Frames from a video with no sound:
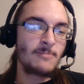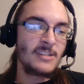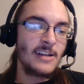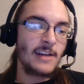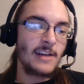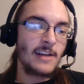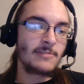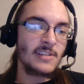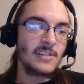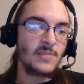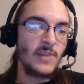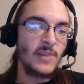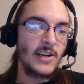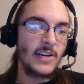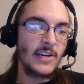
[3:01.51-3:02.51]
would not
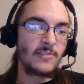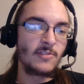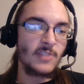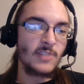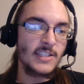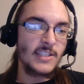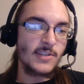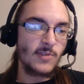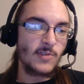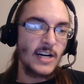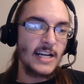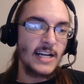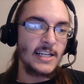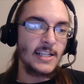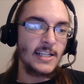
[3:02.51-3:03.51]
respond every once in a
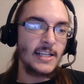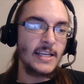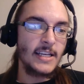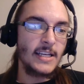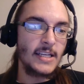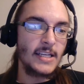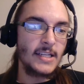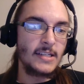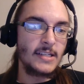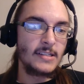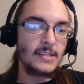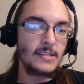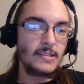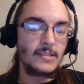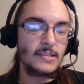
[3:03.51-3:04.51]
while
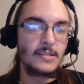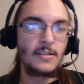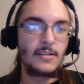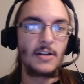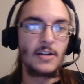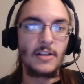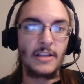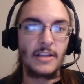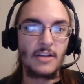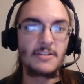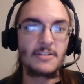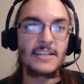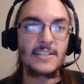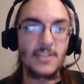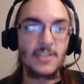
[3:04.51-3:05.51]
in
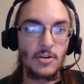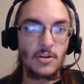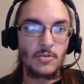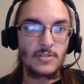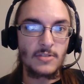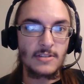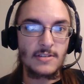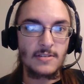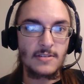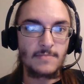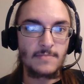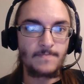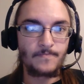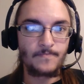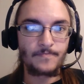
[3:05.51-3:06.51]
loading zones,
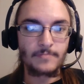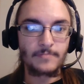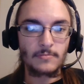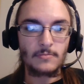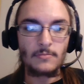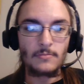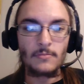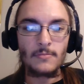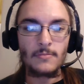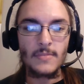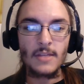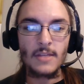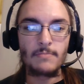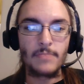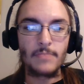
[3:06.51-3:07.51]

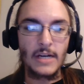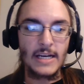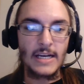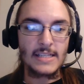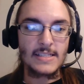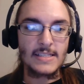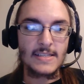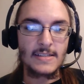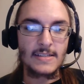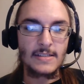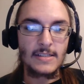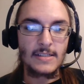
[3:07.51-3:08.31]
but